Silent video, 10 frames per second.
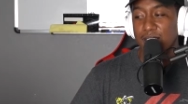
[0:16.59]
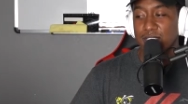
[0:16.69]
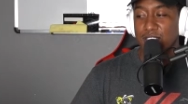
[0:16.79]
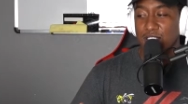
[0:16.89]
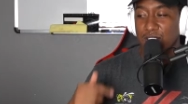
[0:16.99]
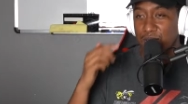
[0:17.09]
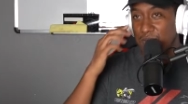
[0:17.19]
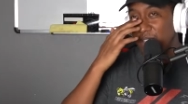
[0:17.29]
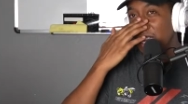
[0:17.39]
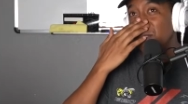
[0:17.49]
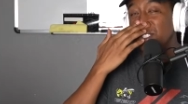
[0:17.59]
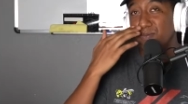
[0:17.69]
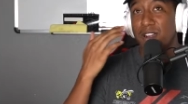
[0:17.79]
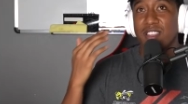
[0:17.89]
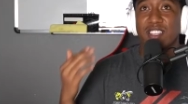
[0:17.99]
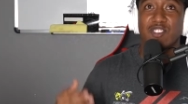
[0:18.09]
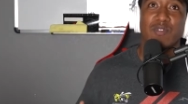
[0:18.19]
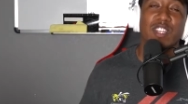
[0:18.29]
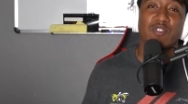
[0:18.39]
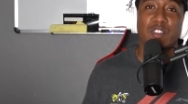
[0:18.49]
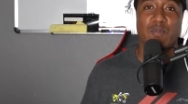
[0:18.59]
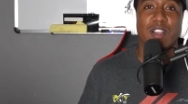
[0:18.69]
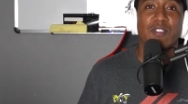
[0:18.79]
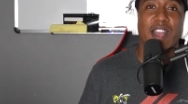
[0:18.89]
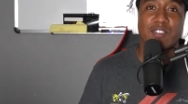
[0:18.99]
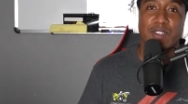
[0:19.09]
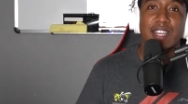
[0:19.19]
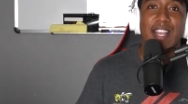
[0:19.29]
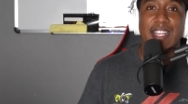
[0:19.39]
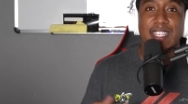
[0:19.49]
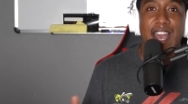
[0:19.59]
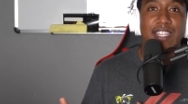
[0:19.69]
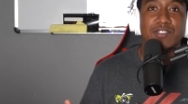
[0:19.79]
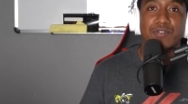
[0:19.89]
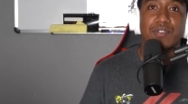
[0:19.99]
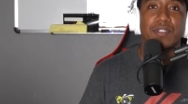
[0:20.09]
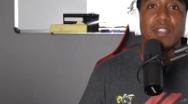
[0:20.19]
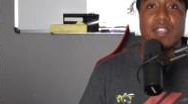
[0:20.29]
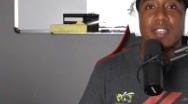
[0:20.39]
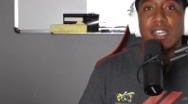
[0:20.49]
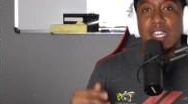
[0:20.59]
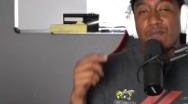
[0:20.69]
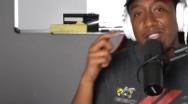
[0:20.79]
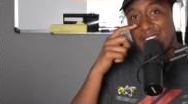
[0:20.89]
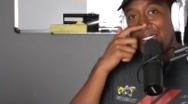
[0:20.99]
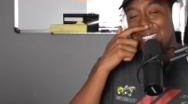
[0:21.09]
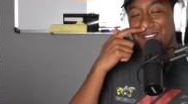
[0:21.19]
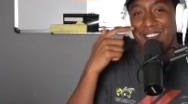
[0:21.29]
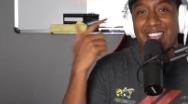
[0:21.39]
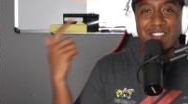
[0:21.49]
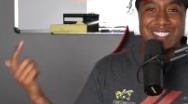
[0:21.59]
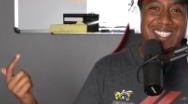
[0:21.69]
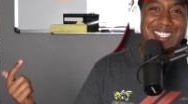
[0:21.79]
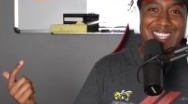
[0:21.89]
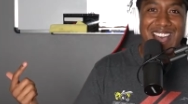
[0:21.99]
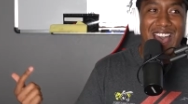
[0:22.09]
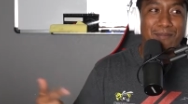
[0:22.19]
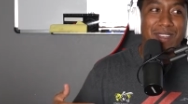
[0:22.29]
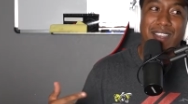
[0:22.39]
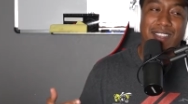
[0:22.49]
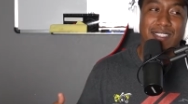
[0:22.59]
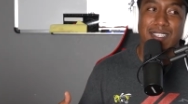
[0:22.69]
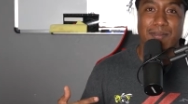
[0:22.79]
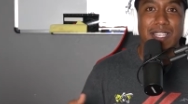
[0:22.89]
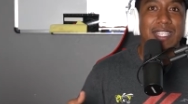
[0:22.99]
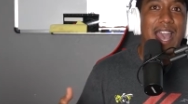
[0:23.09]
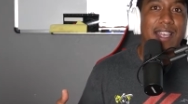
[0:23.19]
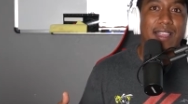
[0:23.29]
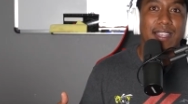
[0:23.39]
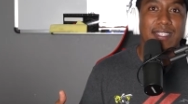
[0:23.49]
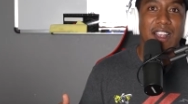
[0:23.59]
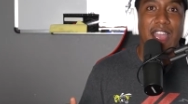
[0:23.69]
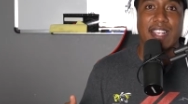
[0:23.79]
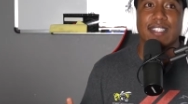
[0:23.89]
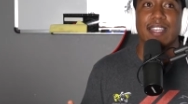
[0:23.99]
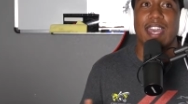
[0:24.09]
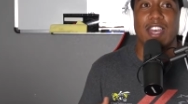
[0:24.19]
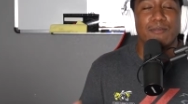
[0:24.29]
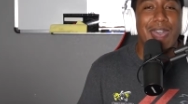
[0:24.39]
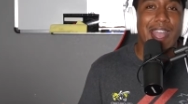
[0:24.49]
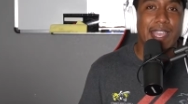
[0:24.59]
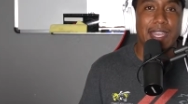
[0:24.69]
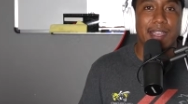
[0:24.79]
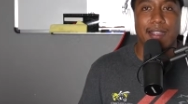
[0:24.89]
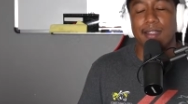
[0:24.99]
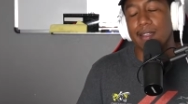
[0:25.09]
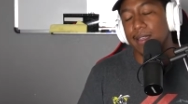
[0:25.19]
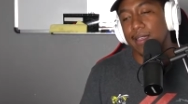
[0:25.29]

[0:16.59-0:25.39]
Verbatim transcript: So, he was part of the 2021 graduating class in high school. He reclassified, and you see this a lot because some of these athletes are actually held back a year.